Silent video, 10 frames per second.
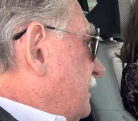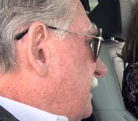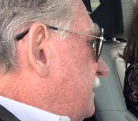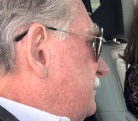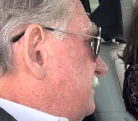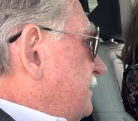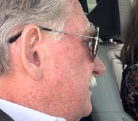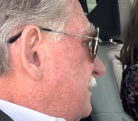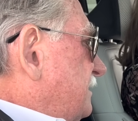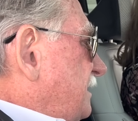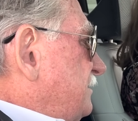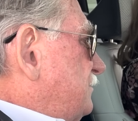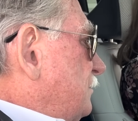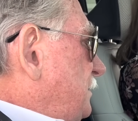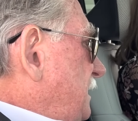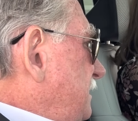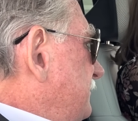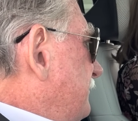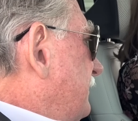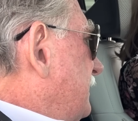and it's just and to difficult
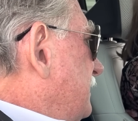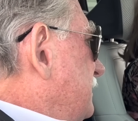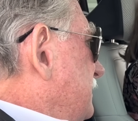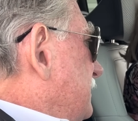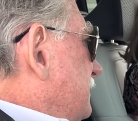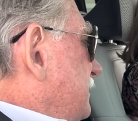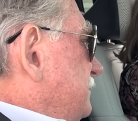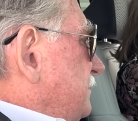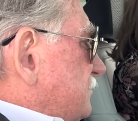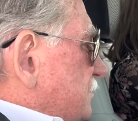me, to